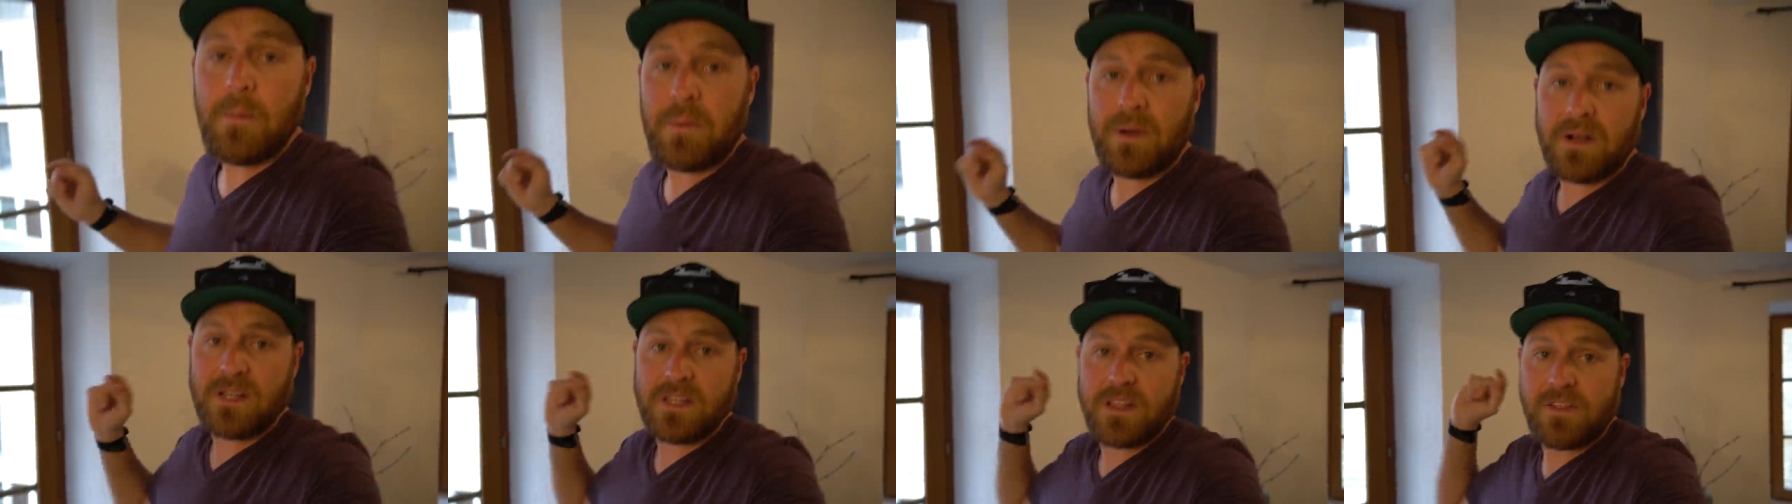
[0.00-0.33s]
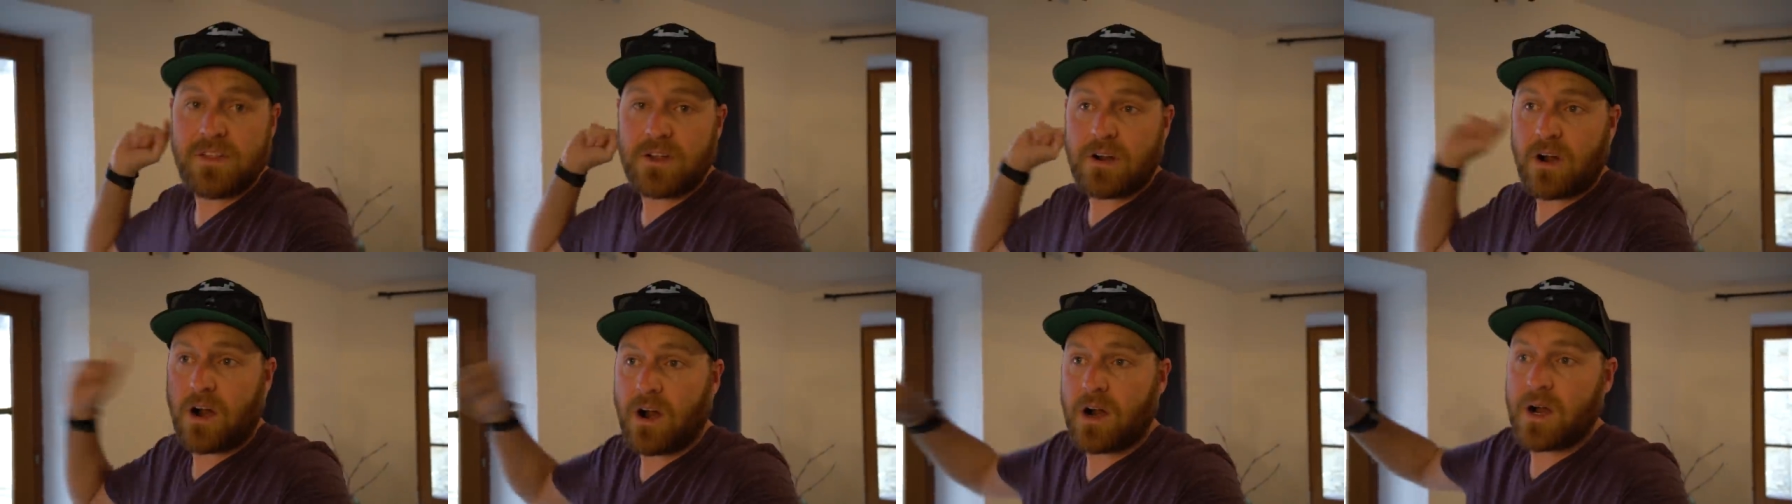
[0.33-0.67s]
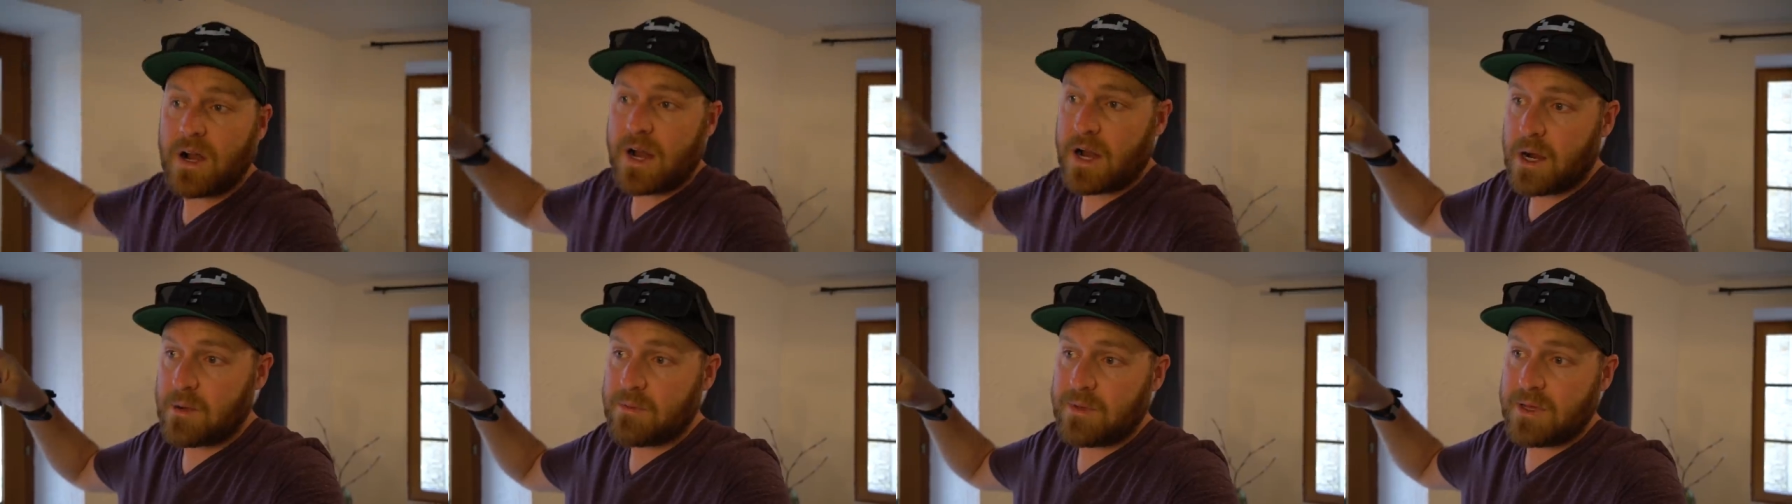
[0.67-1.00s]
Apparently there
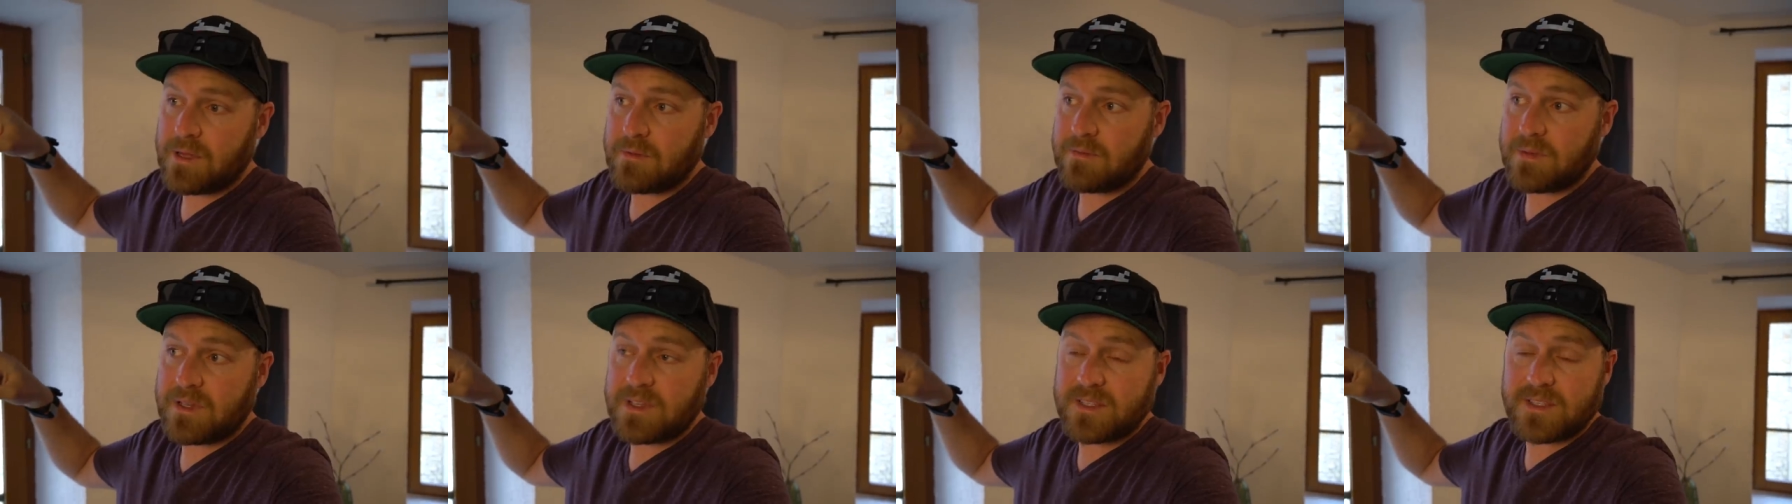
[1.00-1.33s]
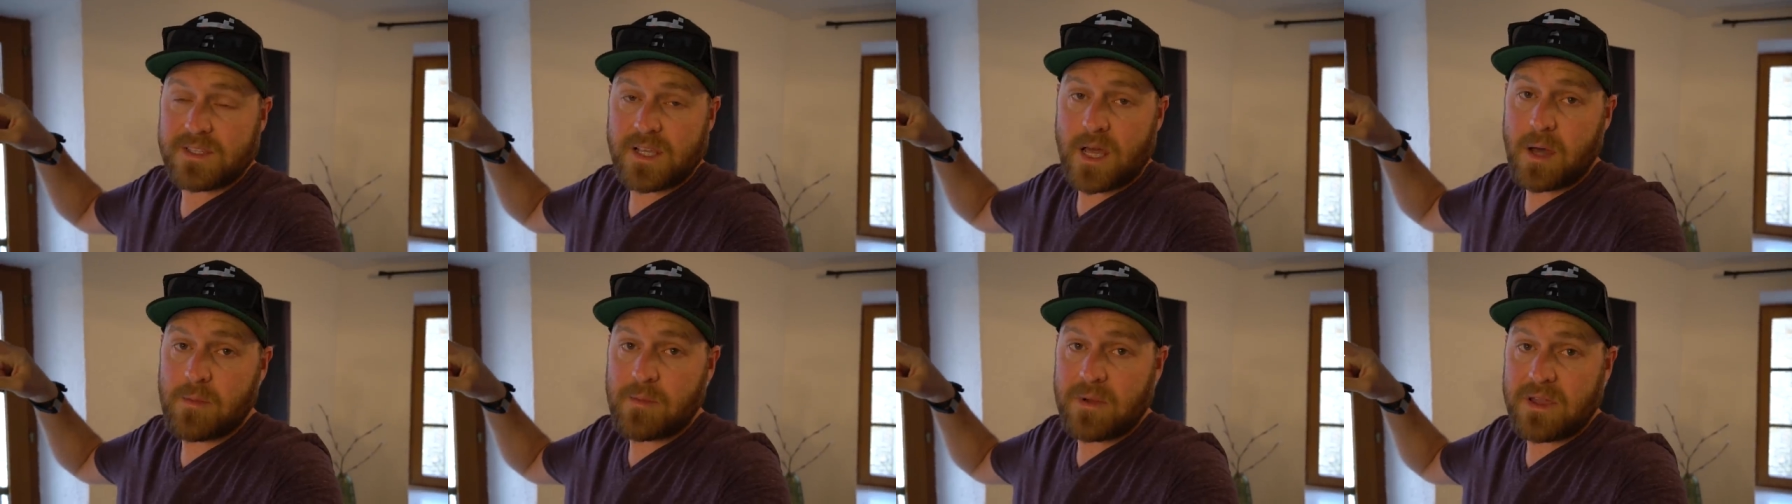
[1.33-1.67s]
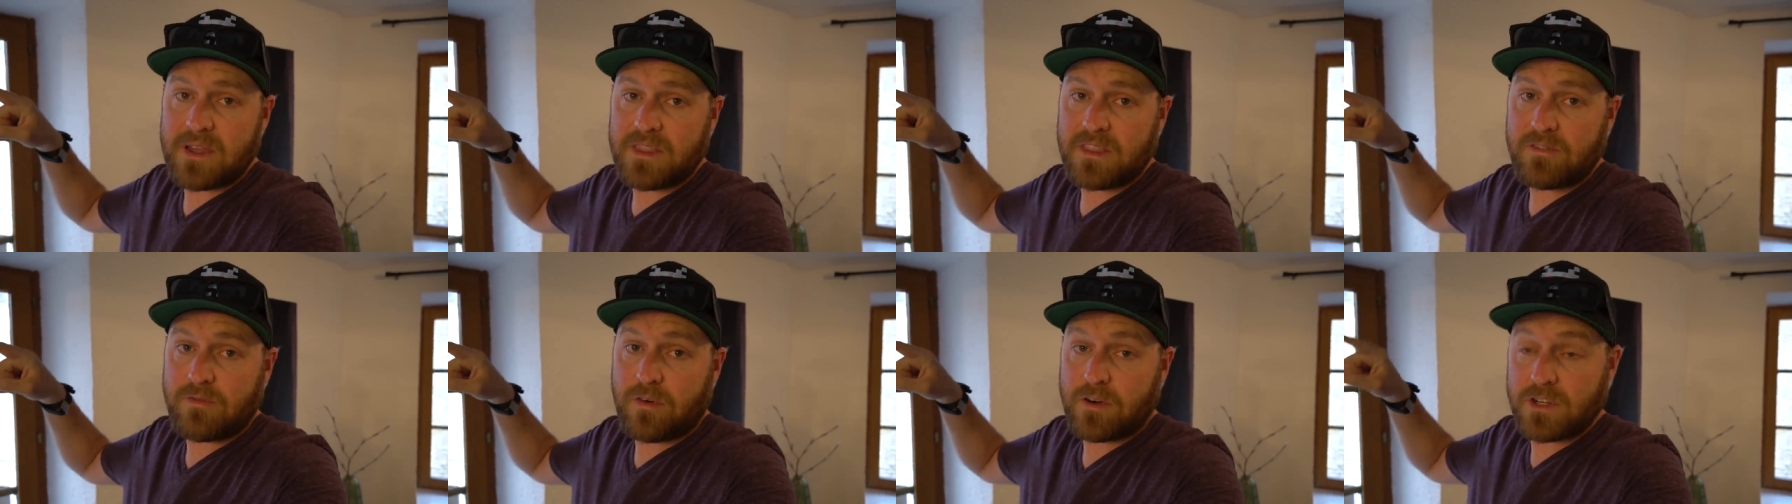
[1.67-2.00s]
are Airbnbs up
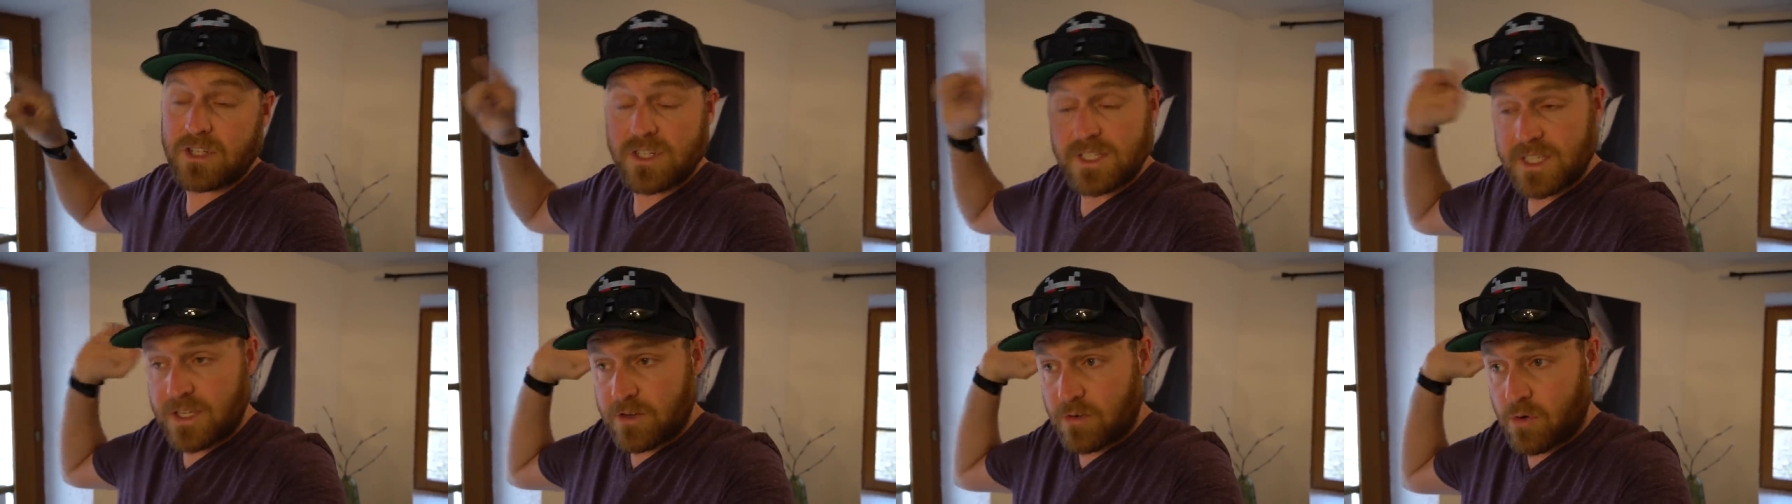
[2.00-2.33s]
in the fortress,